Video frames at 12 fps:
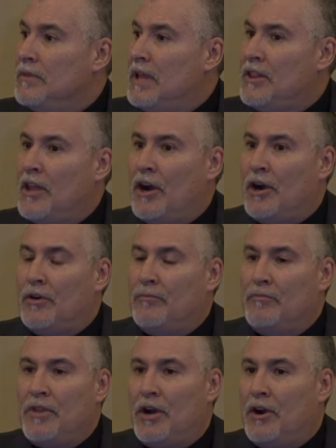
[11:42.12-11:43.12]

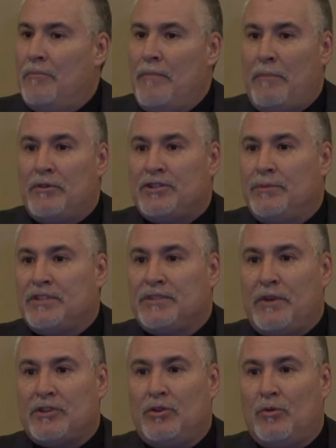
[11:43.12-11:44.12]
Their membership to
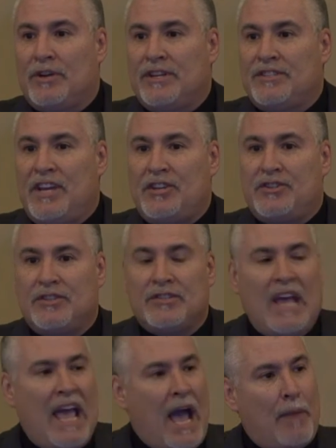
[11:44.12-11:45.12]
special organizations,
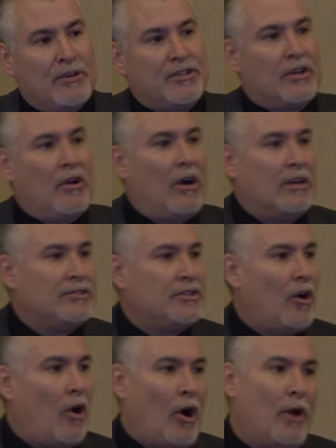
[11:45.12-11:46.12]
how much it costs to
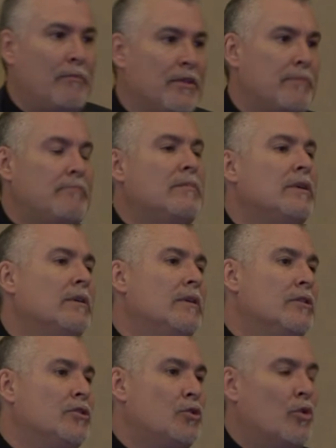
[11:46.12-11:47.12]
arm them,
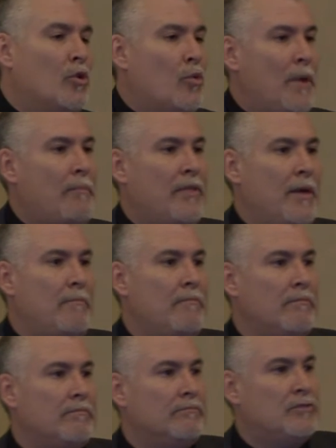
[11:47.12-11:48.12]
to equip
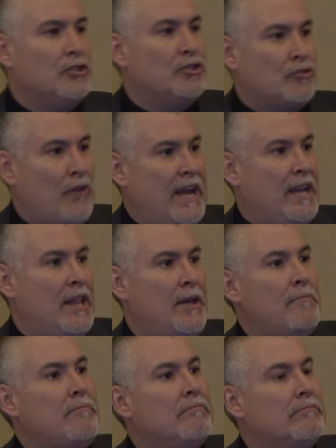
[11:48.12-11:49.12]
them, to train
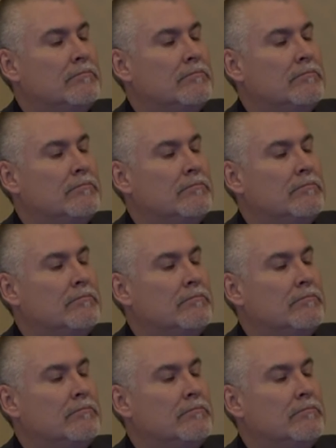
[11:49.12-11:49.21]
them.